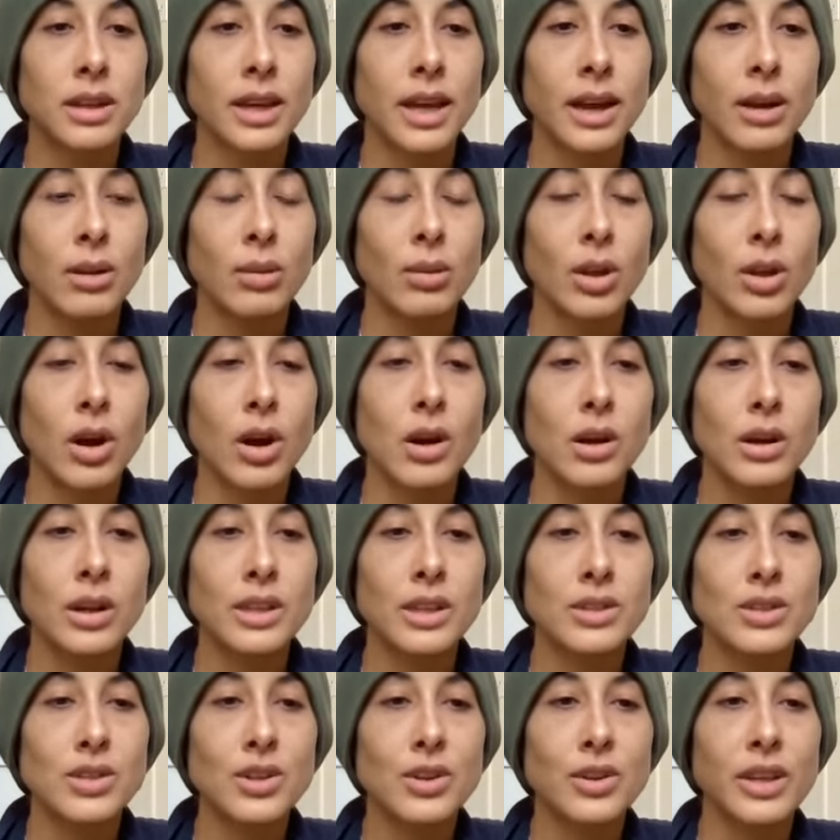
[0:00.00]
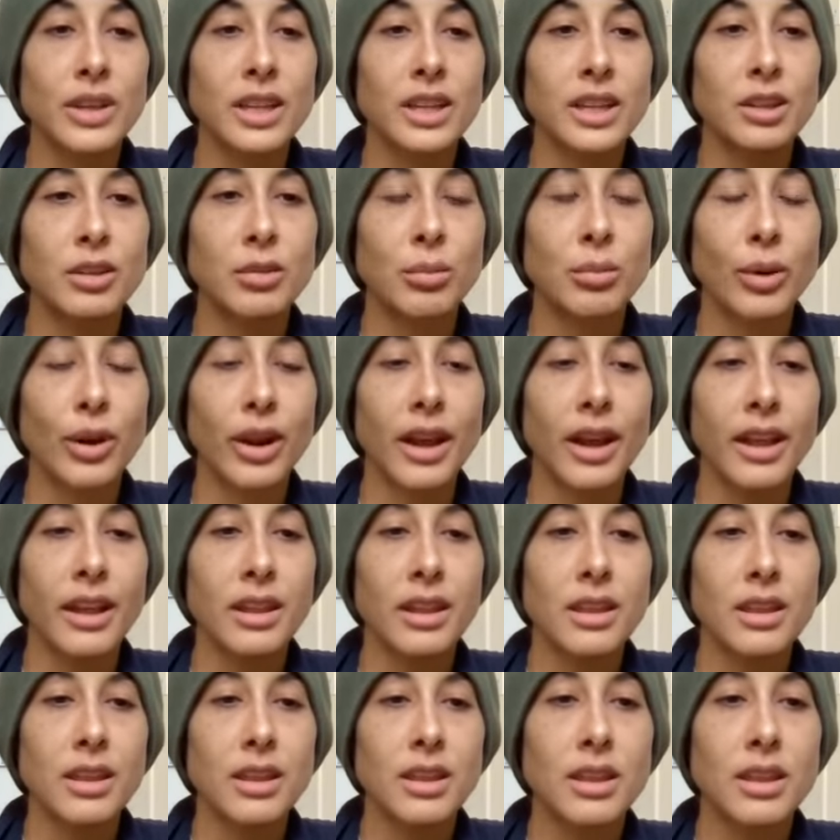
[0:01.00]
How long is your in
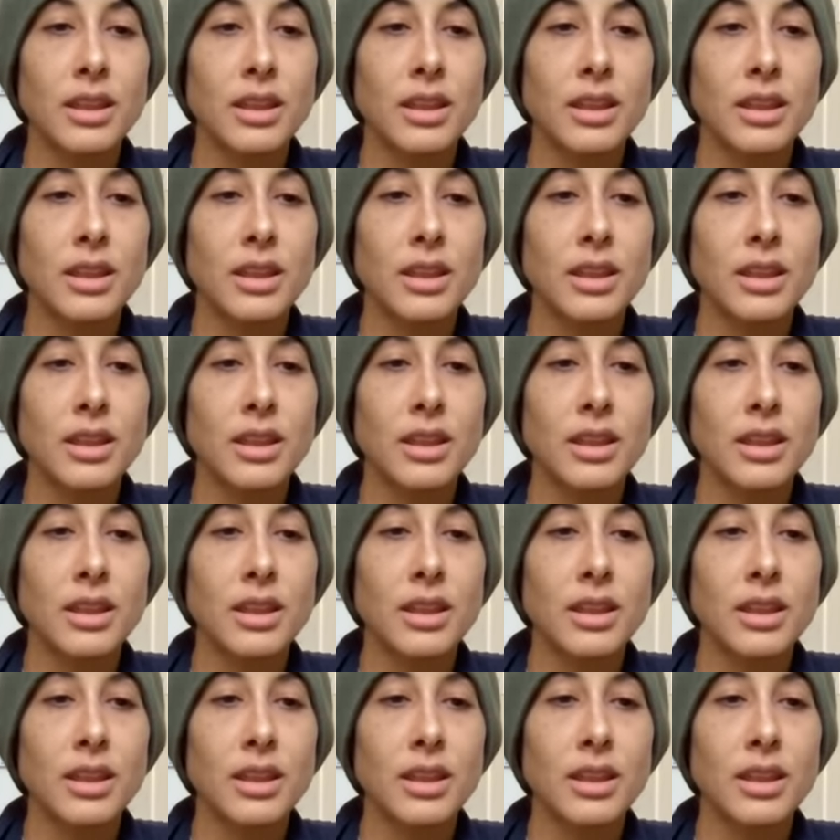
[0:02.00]
breath?